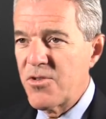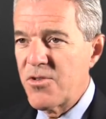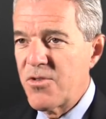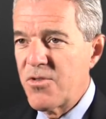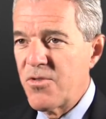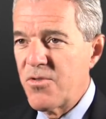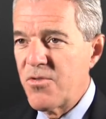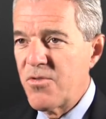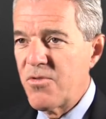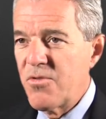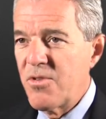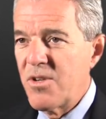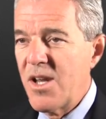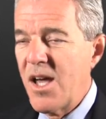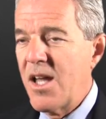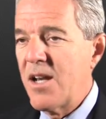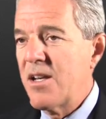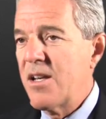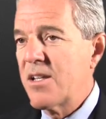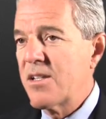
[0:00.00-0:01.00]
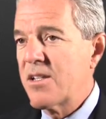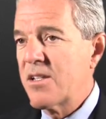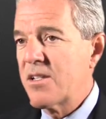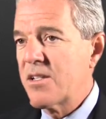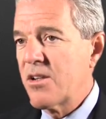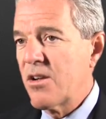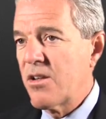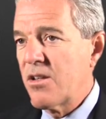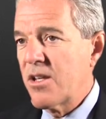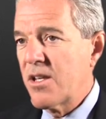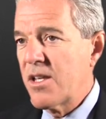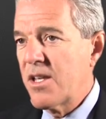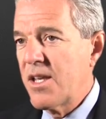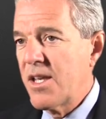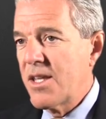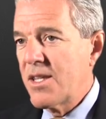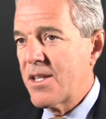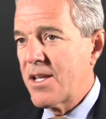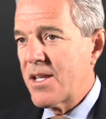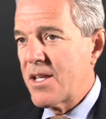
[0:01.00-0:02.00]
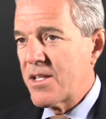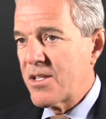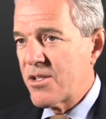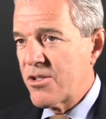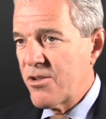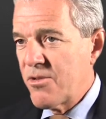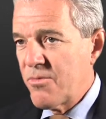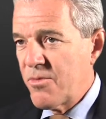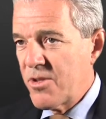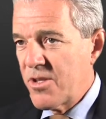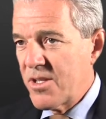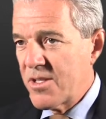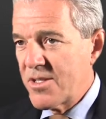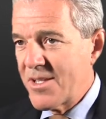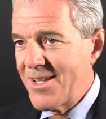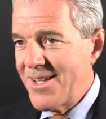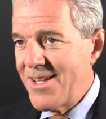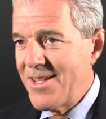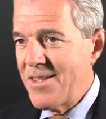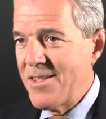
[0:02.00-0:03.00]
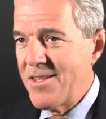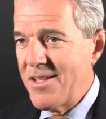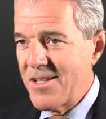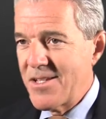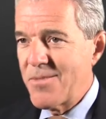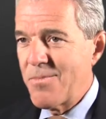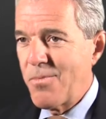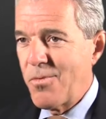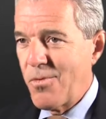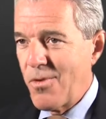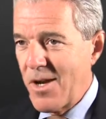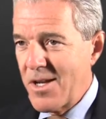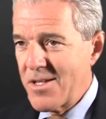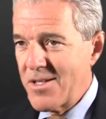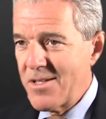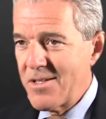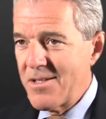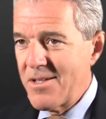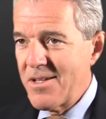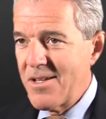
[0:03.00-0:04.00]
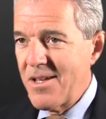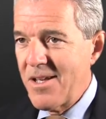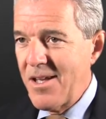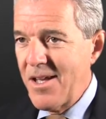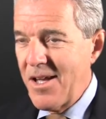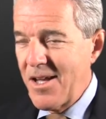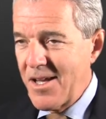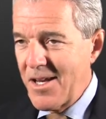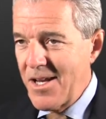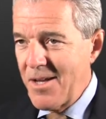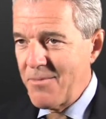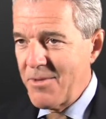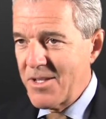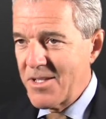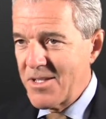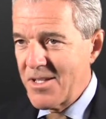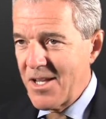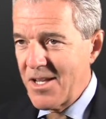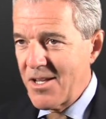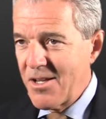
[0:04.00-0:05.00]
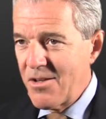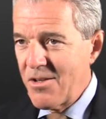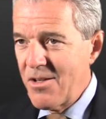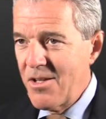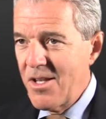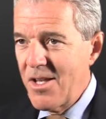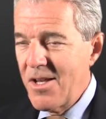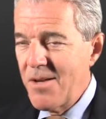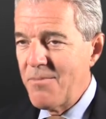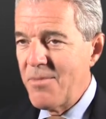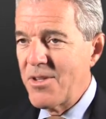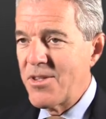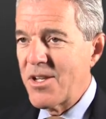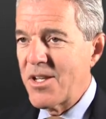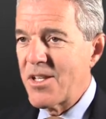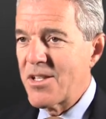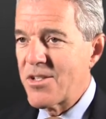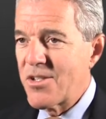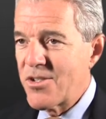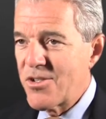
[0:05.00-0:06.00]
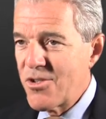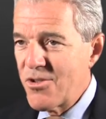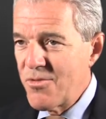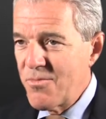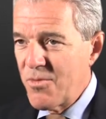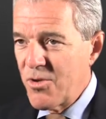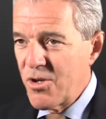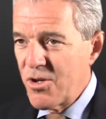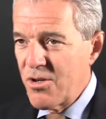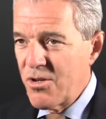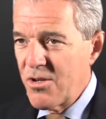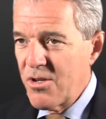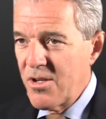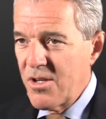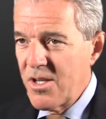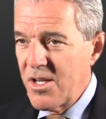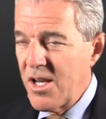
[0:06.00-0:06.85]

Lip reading: to not necessarily the consumer that's in this present economic cycle, but the consumer.